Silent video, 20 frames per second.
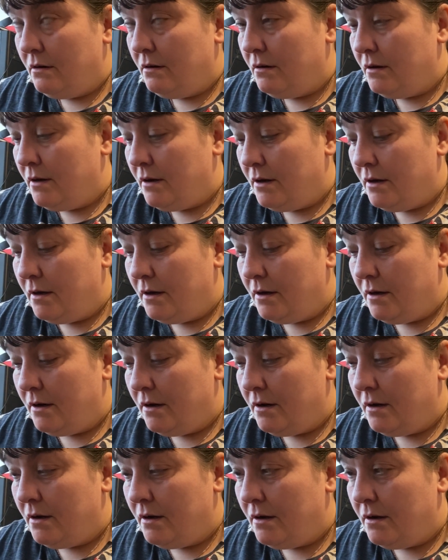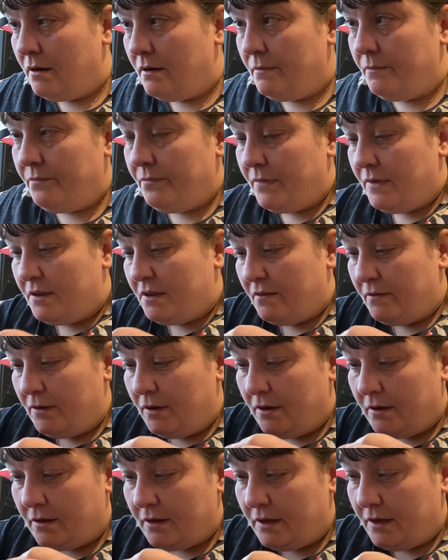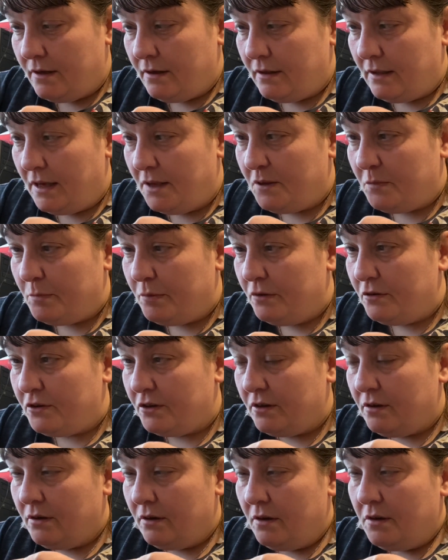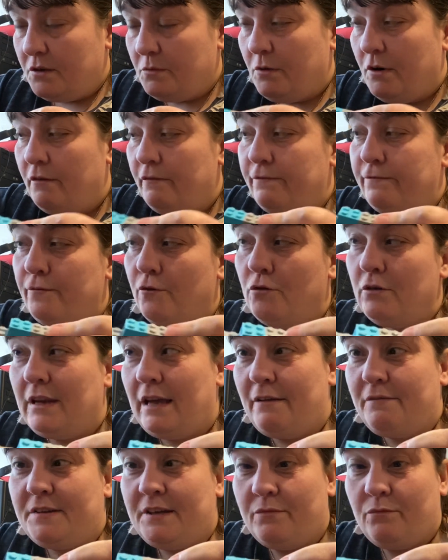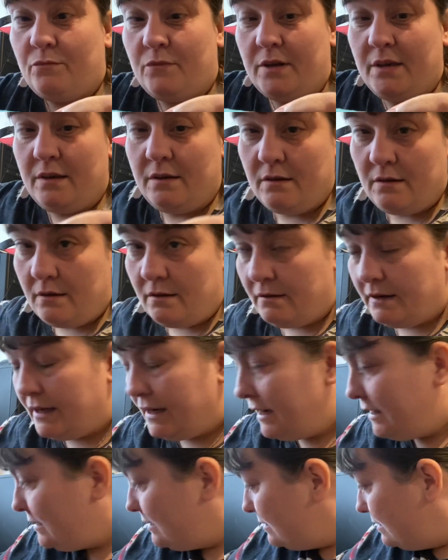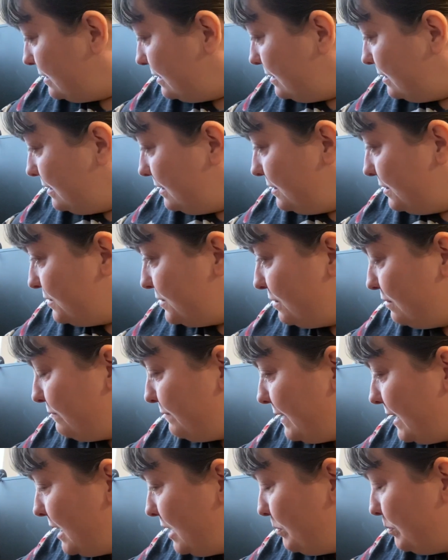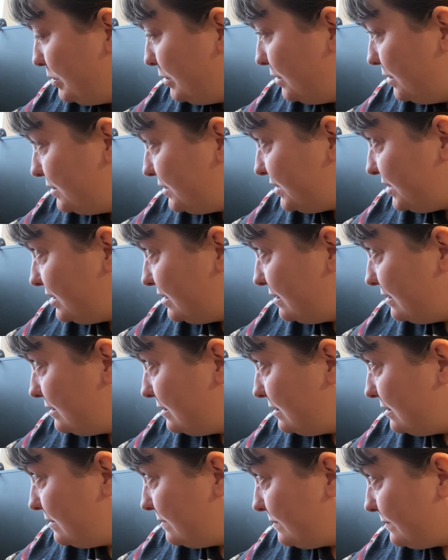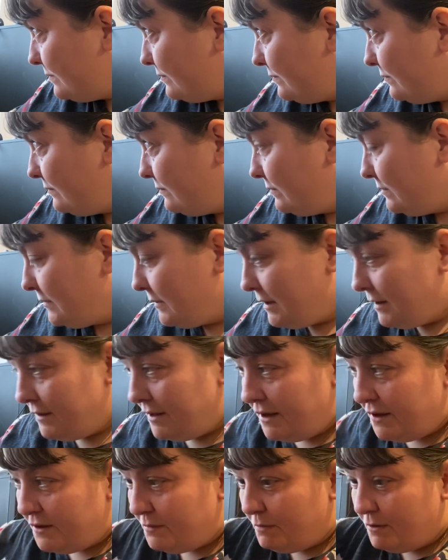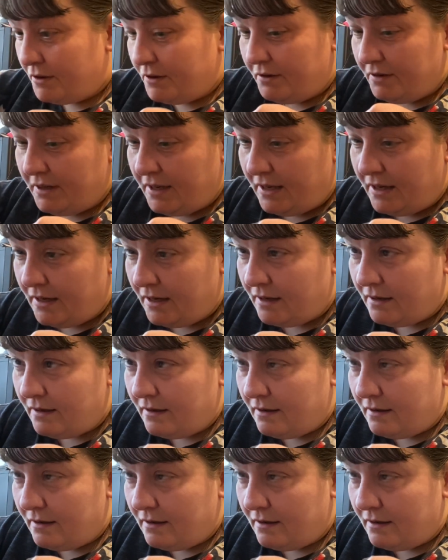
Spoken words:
let's have a look. So we've got 4 left, haven't we? Okay, so if I put this one on here,